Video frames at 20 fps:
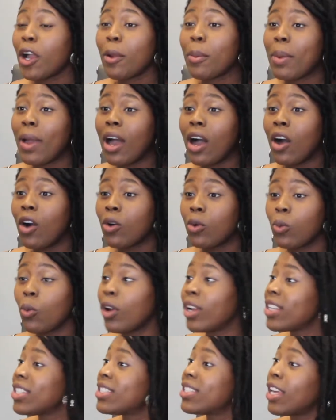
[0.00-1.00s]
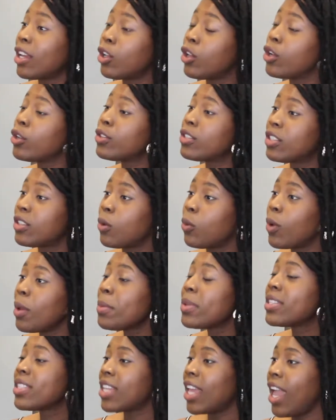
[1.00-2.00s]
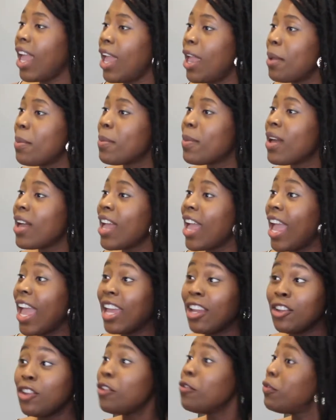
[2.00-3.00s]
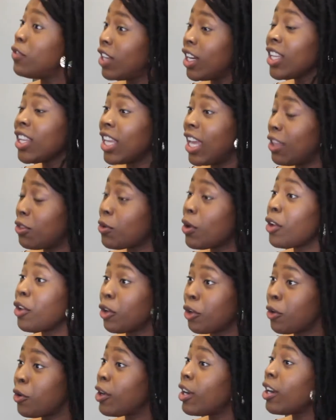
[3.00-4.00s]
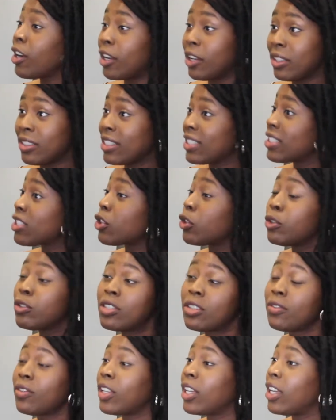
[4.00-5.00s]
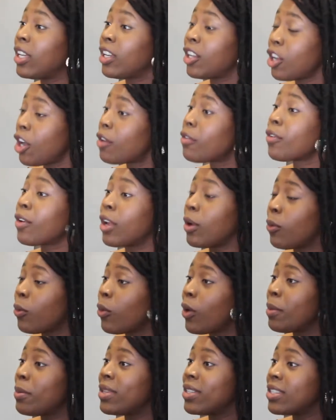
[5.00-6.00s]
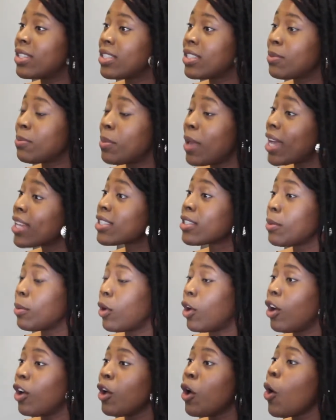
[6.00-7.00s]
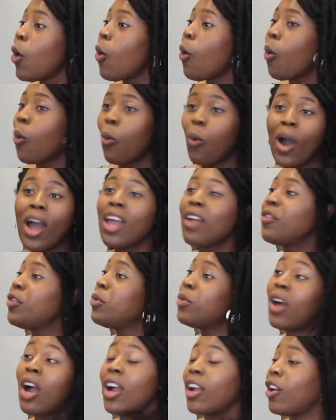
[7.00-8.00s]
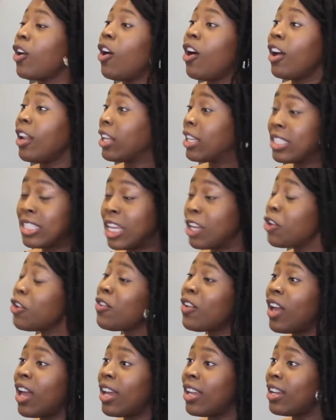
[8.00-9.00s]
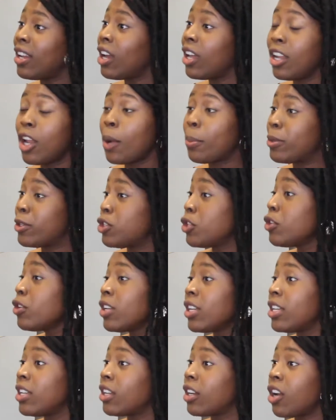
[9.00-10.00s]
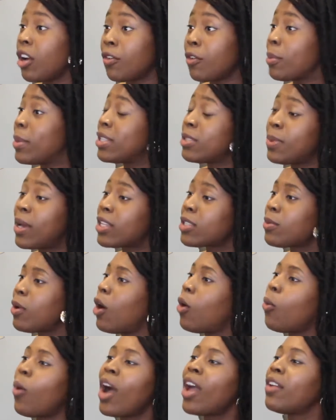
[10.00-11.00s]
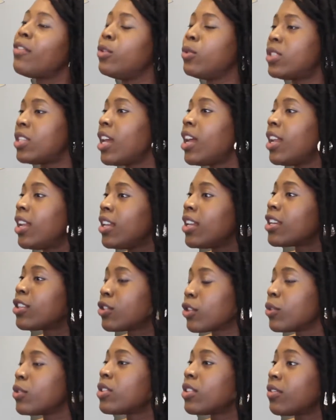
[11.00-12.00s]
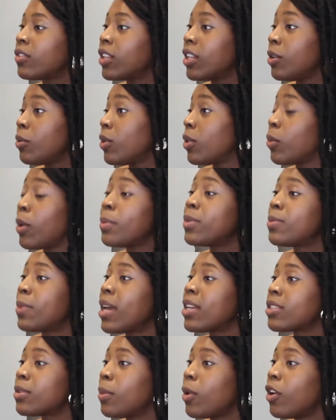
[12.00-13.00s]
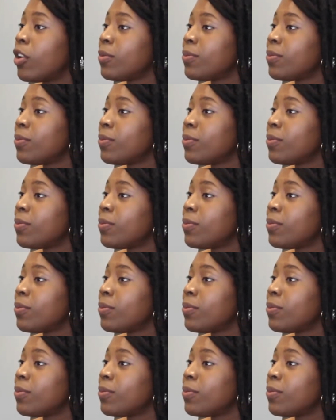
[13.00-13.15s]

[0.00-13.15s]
about wanting to stay close to the women's game, and you've done that throughout your career, exclusively covering women's basketball. Why have you not gone, because I know you've had an opportunity to cover men's basketball, why have you stayed exclusively with women's basketball?